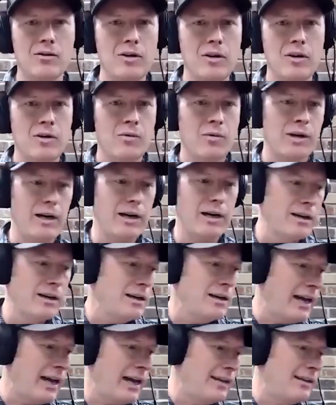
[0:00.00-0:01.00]
where,
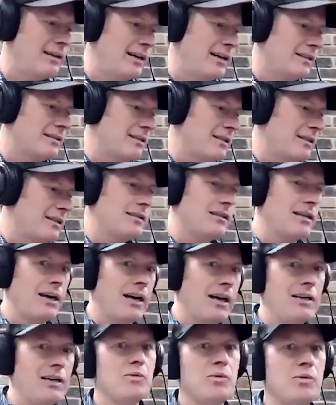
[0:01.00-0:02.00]
hey, it's this
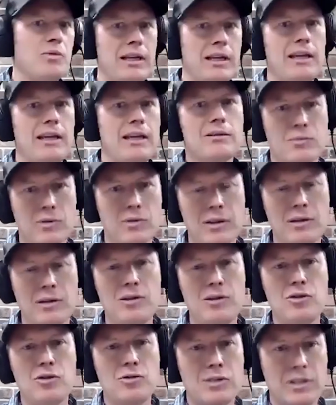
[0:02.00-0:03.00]
size, we need to really
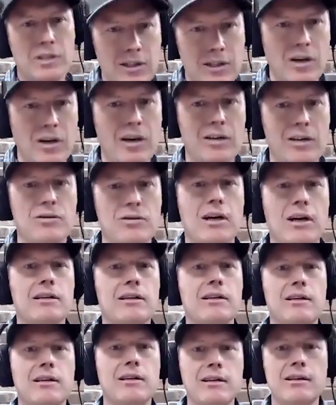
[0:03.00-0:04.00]
use this
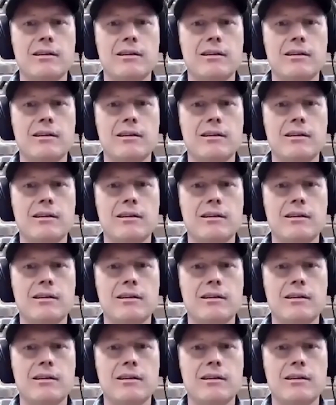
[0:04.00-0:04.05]
contract